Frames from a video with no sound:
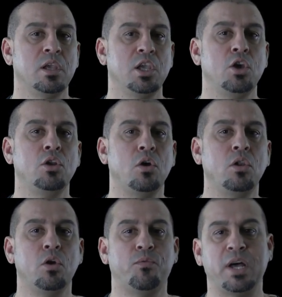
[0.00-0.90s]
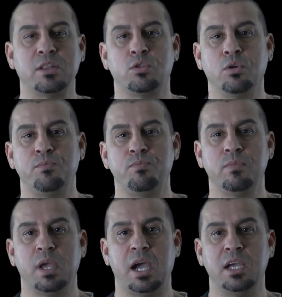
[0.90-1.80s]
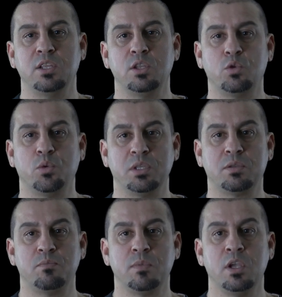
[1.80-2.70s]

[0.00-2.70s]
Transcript: Io non l'ho fatto, I didn't do it.